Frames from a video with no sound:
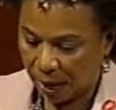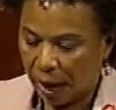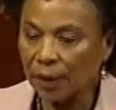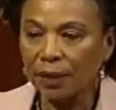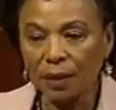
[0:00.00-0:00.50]

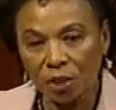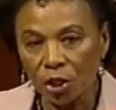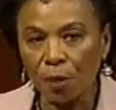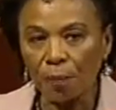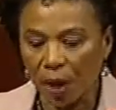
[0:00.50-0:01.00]
and this
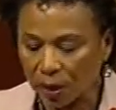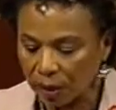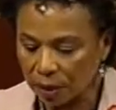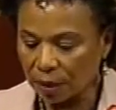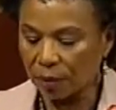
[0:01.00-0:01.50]
year
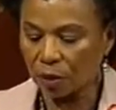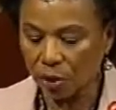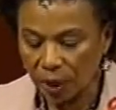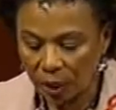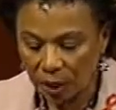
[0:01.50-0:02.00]
marks
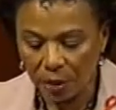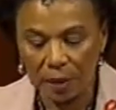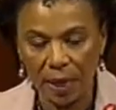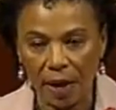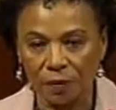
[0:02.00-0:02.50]
30
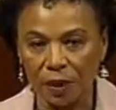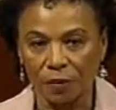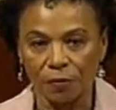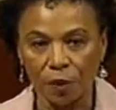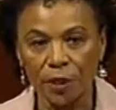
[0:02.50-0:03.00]
years after
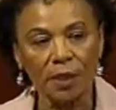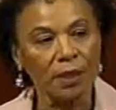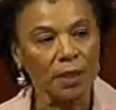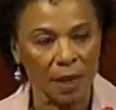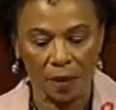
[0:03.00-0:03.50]
the first
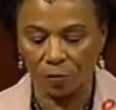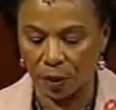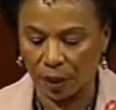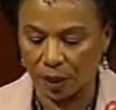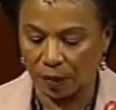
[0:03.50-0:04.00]

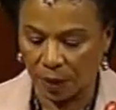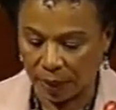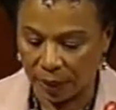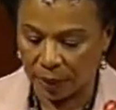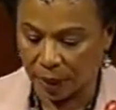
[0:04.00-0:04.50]
discovery of
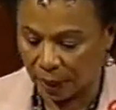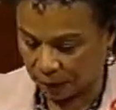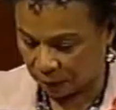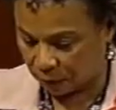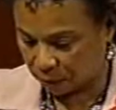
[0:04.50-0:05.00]
AIDS
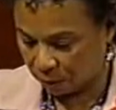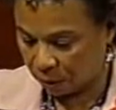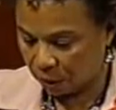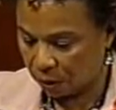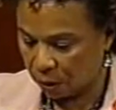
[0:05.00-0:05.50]
cases.
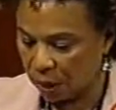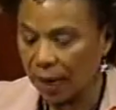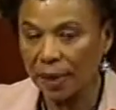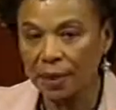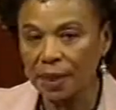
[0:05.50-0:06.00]
The
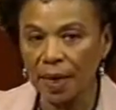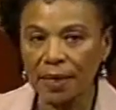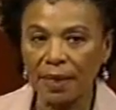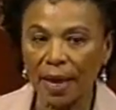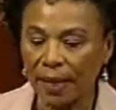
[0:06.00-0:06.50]
United
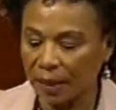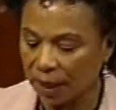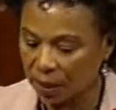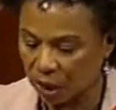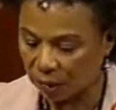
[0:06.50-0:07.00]
States and the
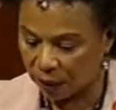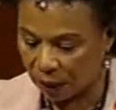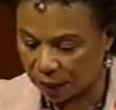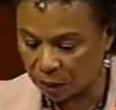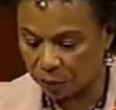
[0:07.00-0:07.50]

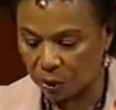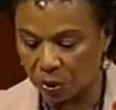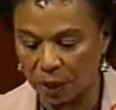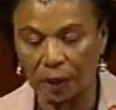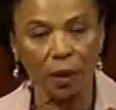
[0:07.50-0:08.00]
HIV/AIDS
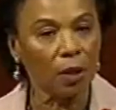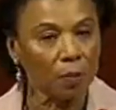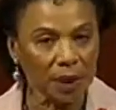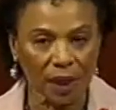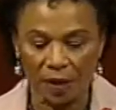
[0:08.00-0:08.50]
community
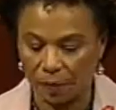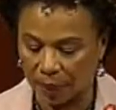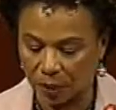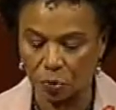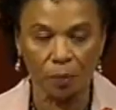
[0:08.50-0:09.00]
globally have
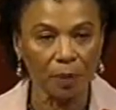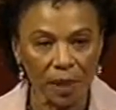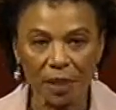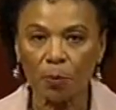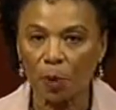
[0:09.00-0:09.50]
made
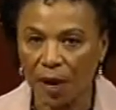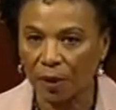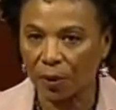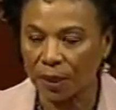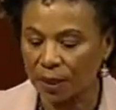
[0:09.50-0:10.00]
tremendous
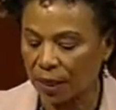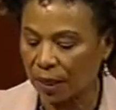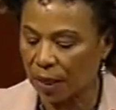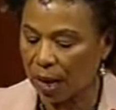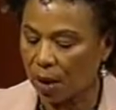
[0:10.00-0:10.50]
progress
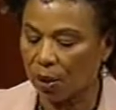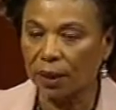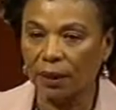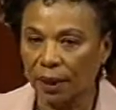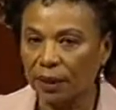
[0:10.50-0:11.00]
in our
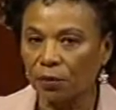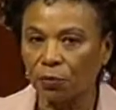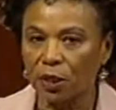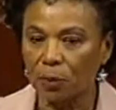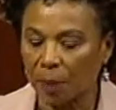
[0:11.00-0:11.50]
collective
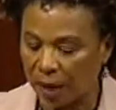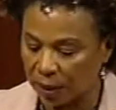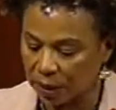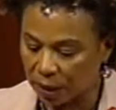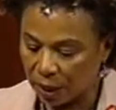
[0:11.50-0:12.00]

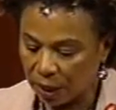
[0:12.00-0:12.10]
response